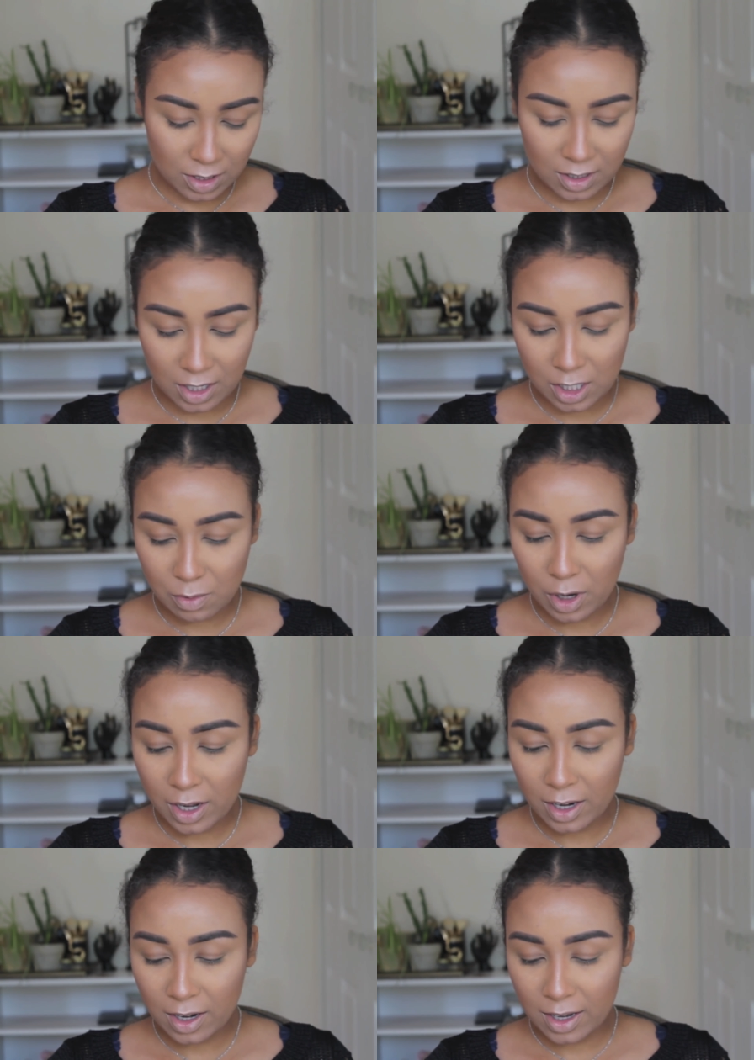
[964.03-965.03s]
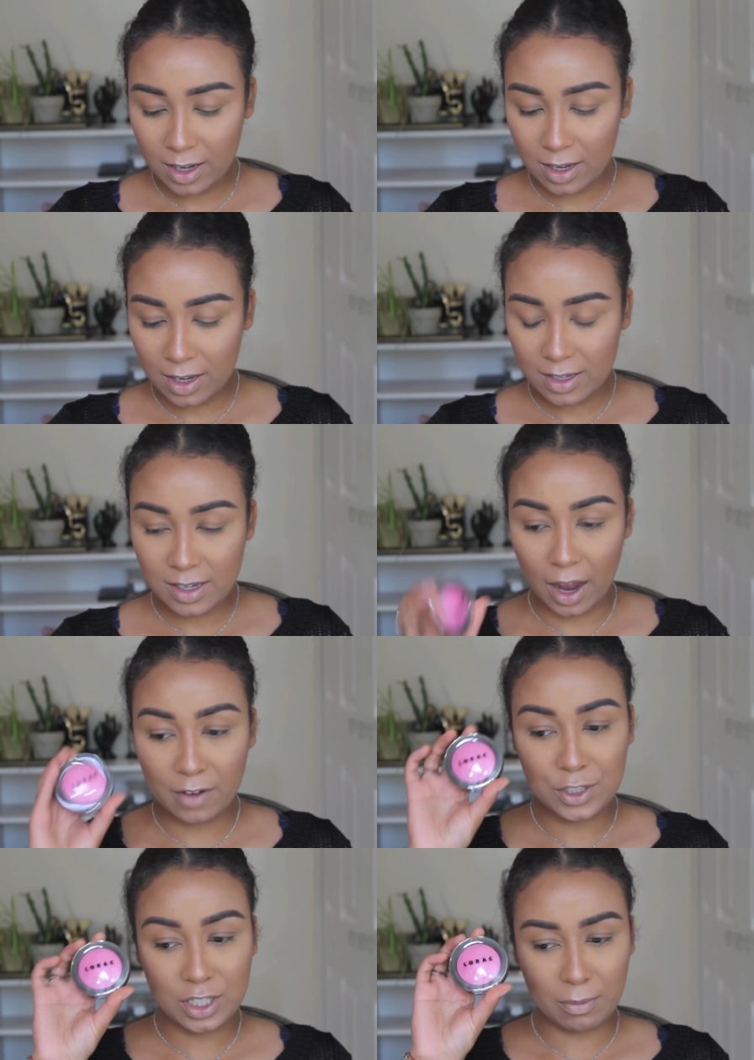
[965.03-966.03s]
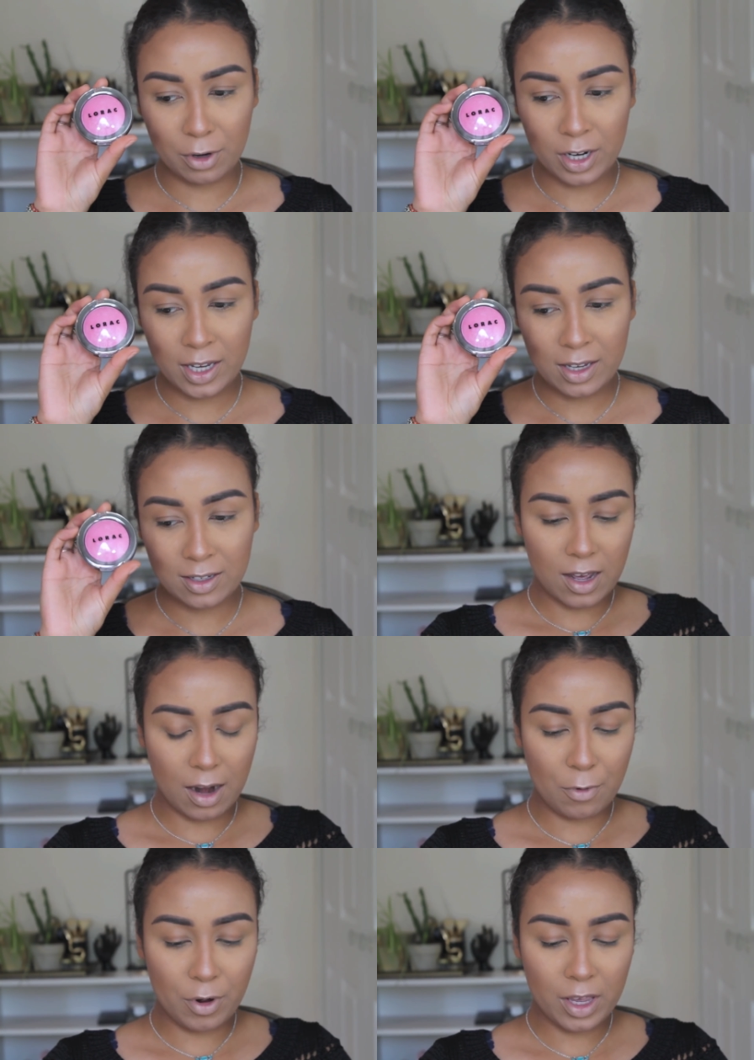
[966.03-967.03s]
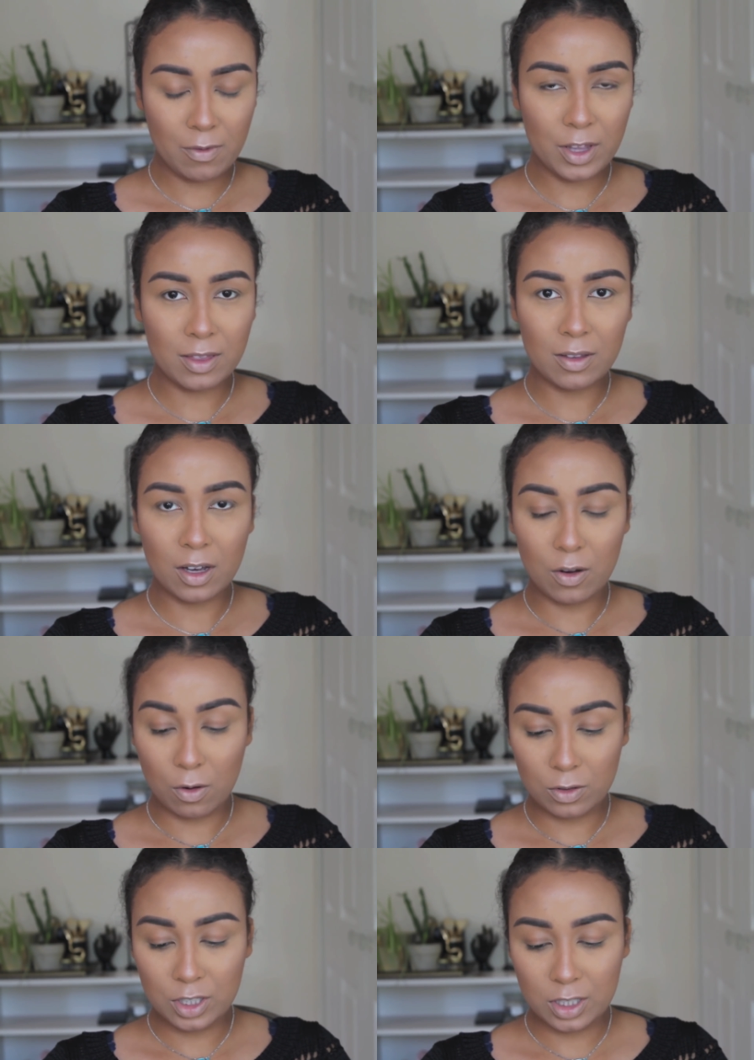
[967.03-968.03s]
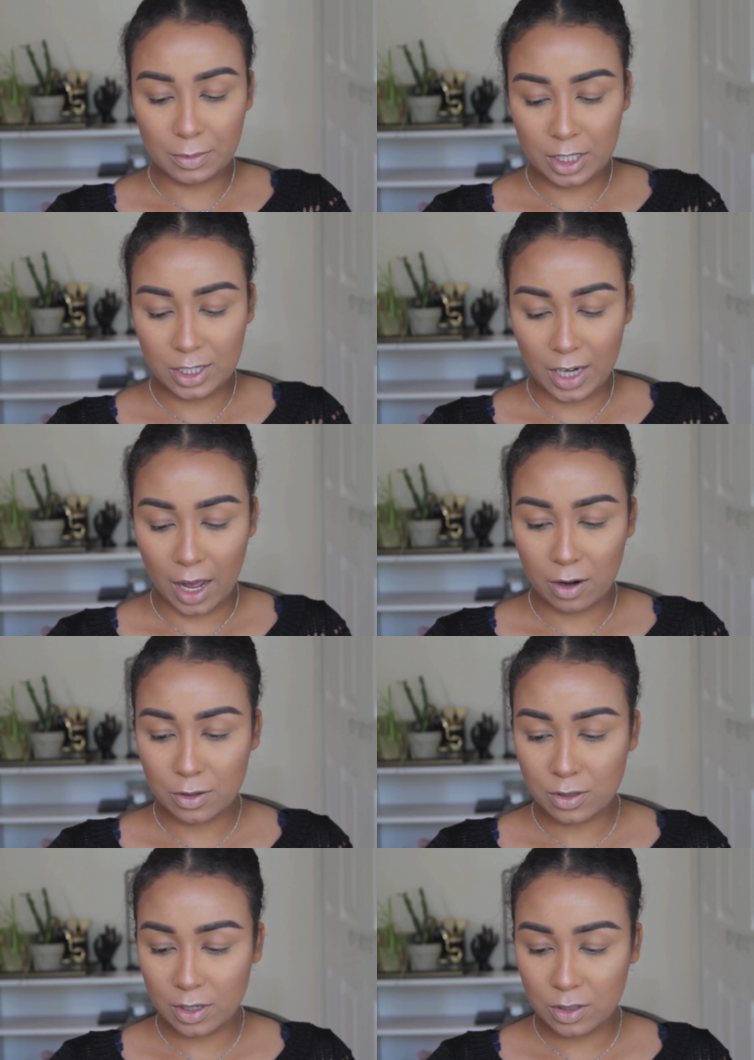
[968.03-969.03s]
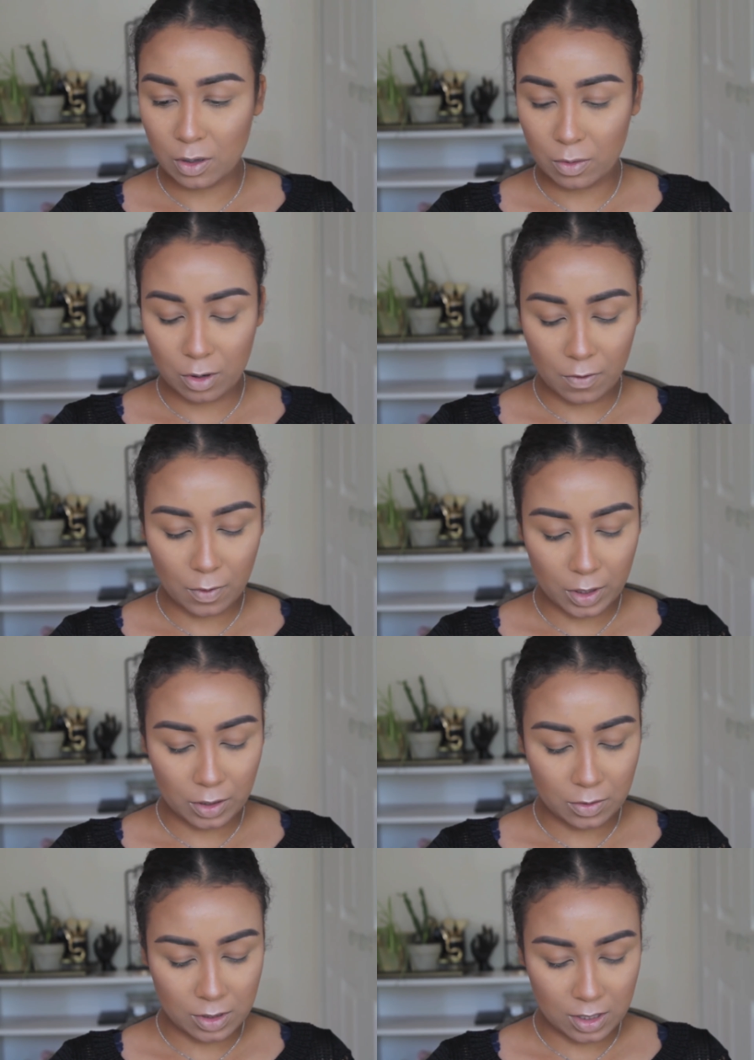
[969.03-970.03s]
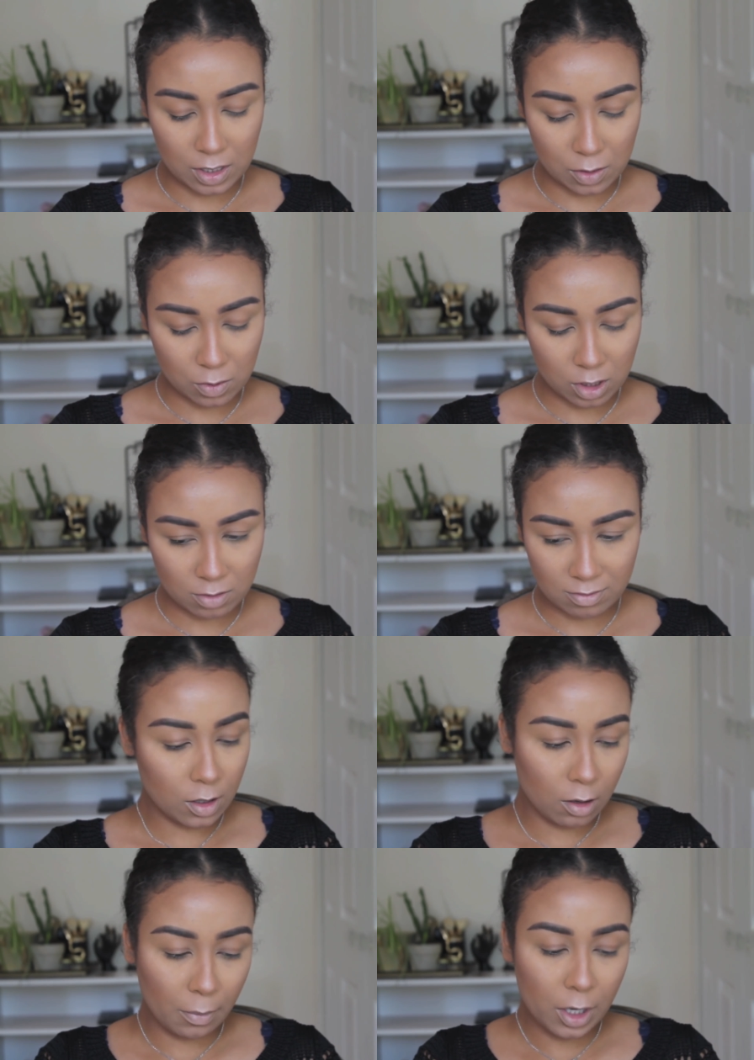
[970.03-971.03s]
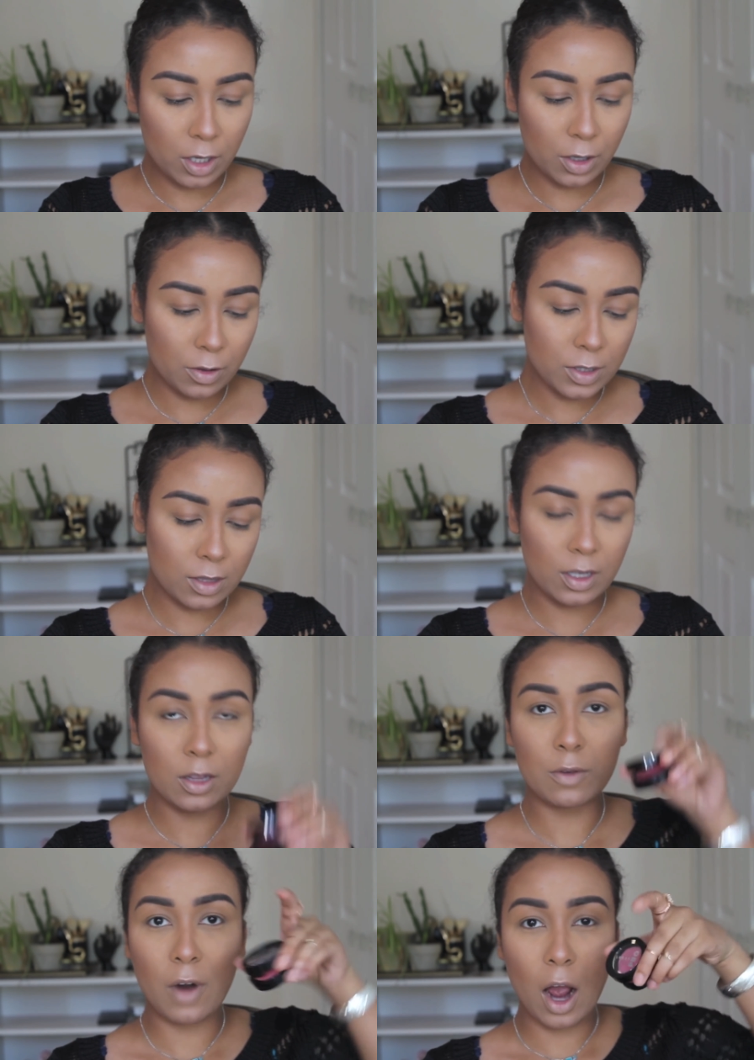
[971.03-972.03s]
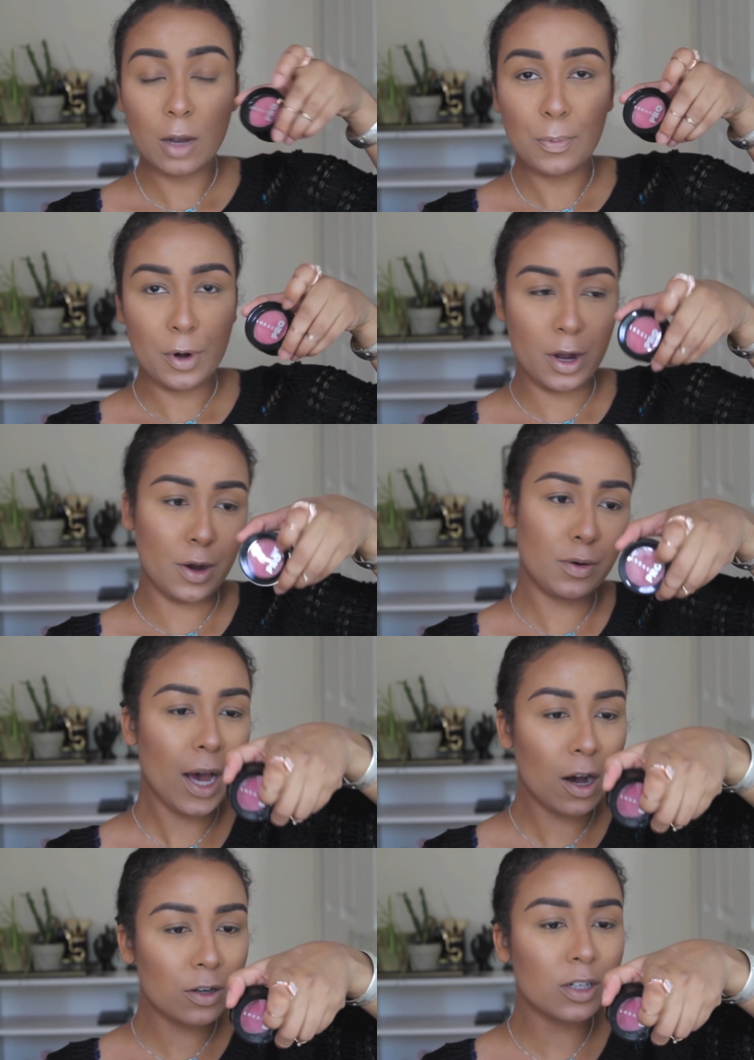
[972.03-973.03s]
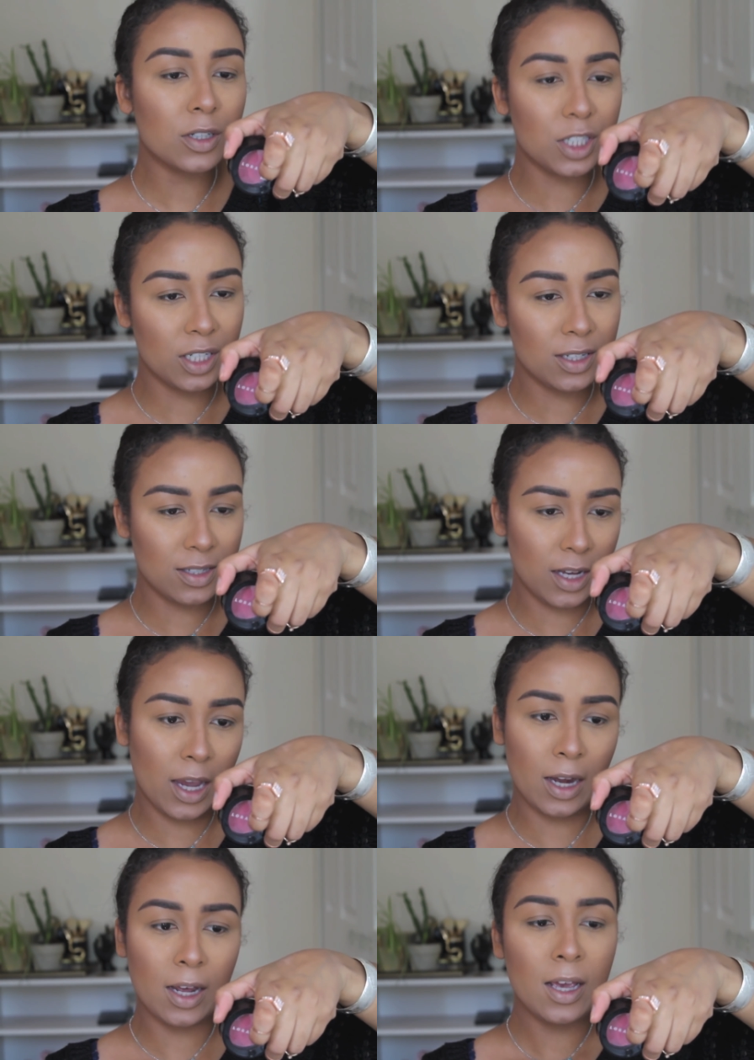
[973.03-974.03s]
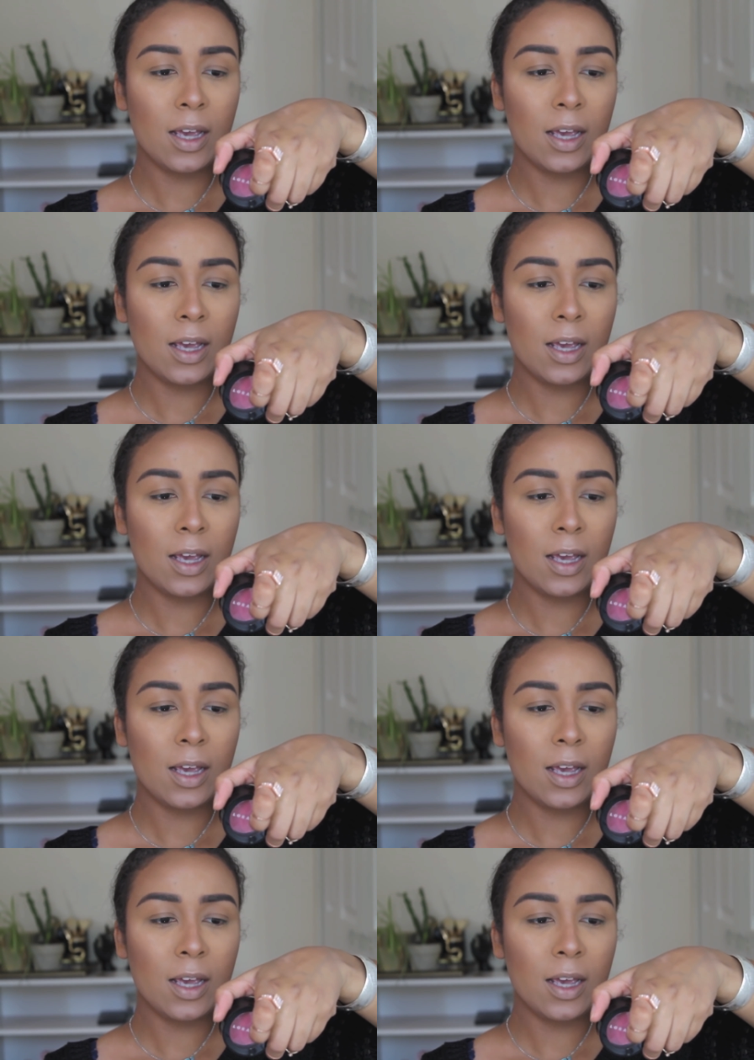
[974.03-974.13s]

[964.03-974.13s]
This one is kind of shimmery and I'm going in with a gold shimmery shadow so I don't know if I want to use this one. So I'm going to use the Lorac Pro Powder Cheek Stain